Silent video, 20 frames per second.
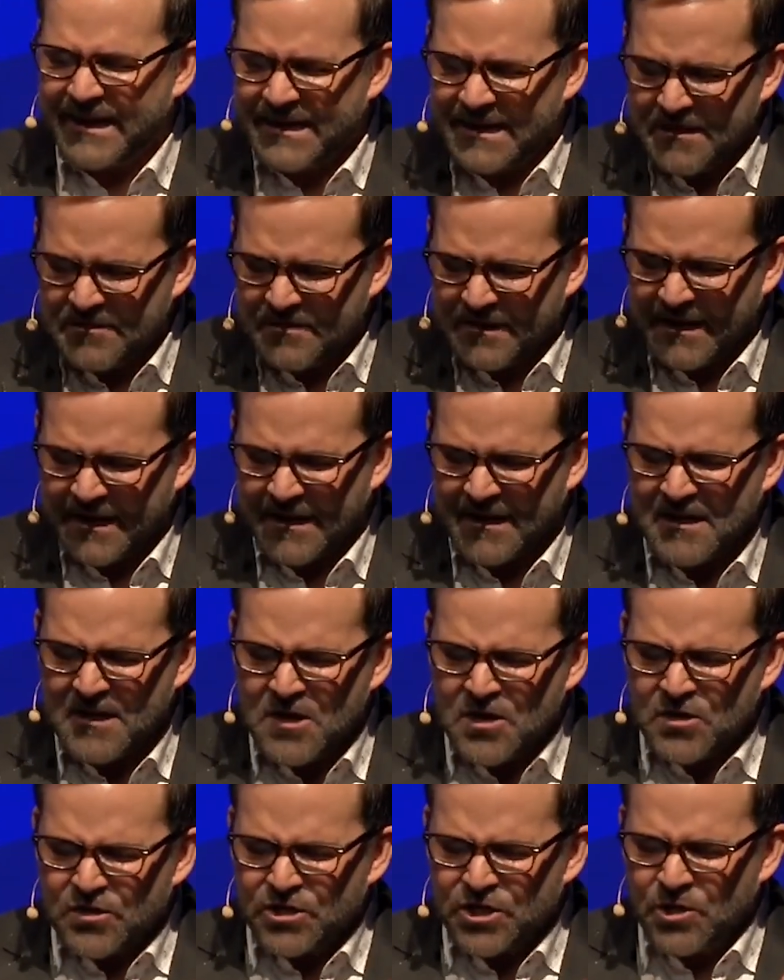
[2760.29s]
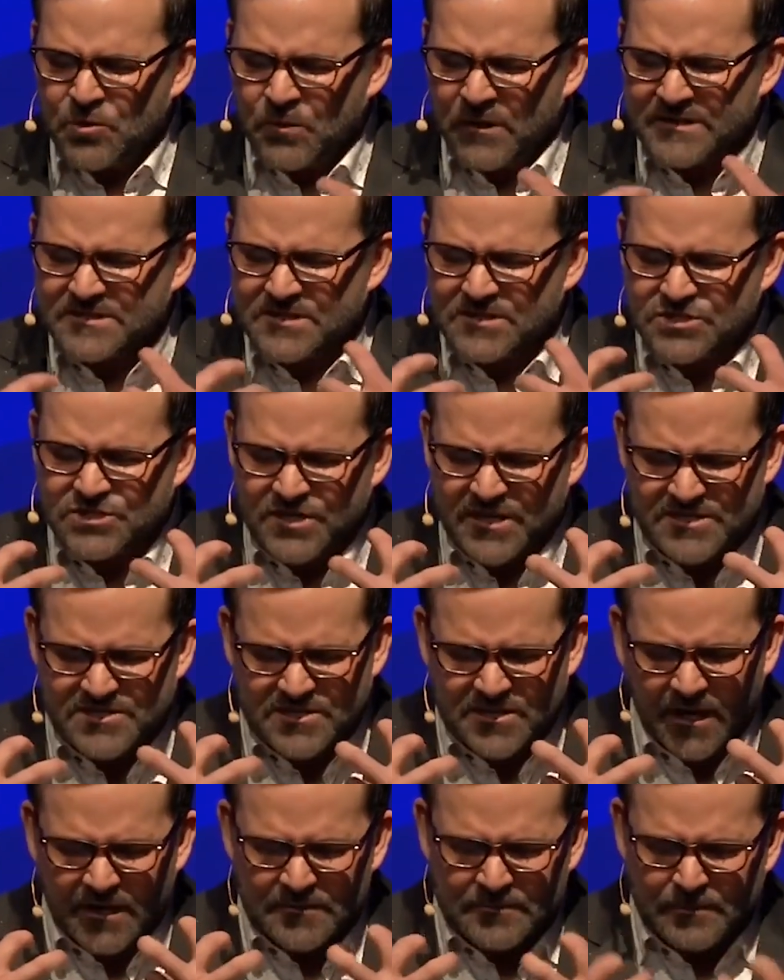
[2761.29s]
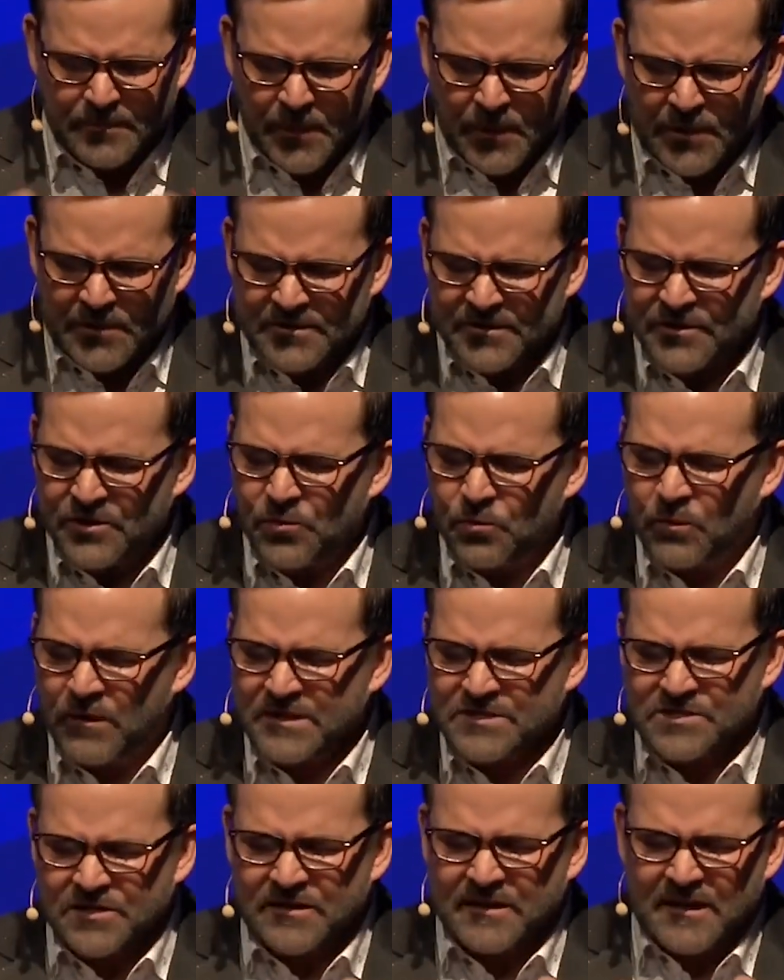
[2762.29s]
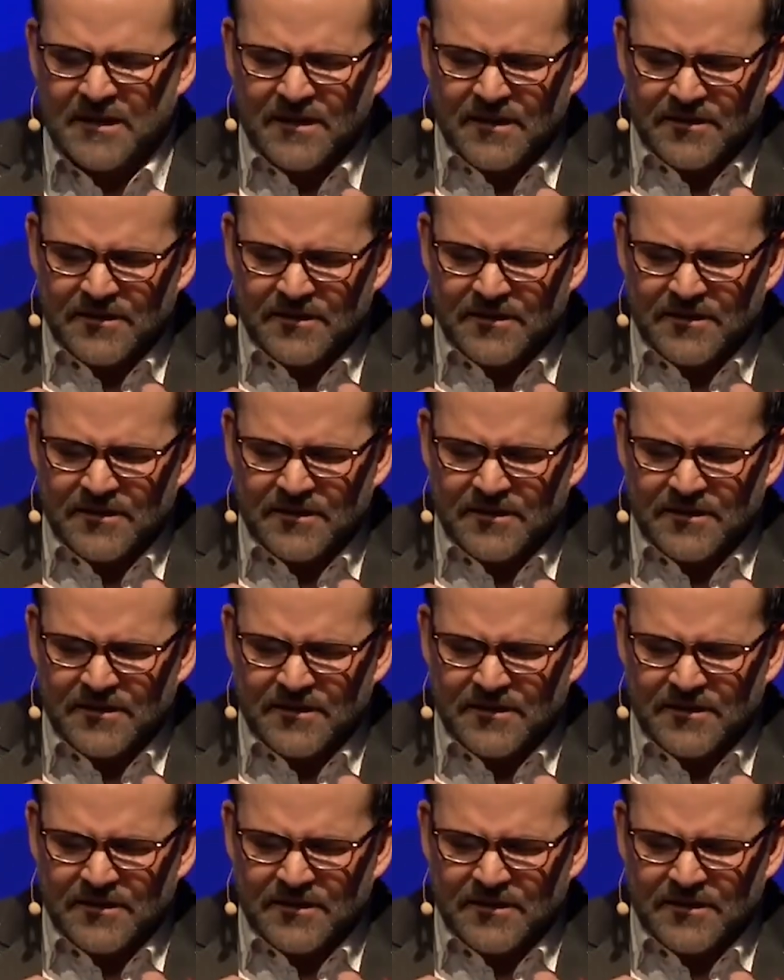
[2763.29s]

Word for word: anything, you want to just unburden, you want to,